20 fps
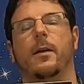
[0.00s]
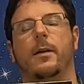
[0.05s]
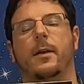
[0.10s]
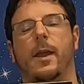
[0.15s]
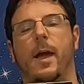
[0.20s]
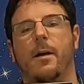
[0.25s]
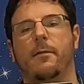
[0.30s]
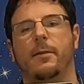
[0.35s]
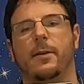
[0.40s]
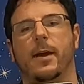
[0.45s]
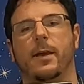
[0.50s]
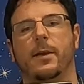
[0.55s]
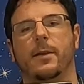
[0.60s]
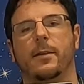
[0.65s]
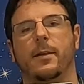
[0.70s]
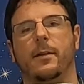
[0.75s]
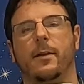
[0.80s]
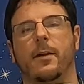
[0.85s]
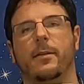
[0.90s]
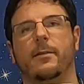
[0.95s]
navigating
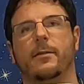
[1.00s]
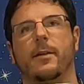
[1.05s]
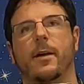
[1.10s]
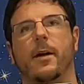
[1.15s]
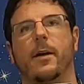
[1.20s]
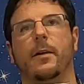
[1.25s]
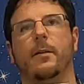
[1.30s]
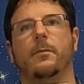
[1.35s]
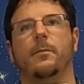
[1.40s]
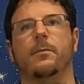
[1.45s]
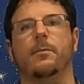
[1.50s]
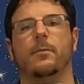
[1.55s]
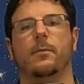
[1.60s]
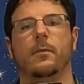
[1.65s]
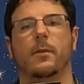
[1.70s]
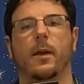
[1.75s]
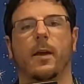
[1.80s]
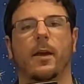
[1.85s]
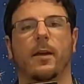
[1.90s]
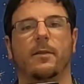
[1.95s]
the night sky,
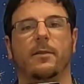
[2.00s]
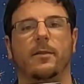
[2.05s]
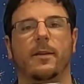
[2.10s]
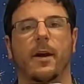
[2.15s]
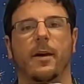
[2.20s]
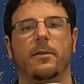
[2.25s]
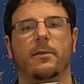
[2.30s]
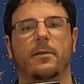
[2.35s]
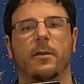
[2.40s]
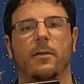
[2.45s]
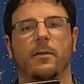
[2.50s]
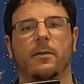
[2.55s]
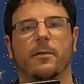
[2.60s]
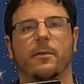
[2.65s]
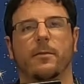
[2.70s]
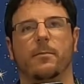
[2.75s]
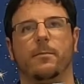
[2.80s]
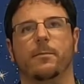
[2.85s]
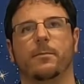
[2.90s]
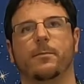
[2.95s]
and sky
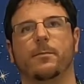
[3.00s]
charts.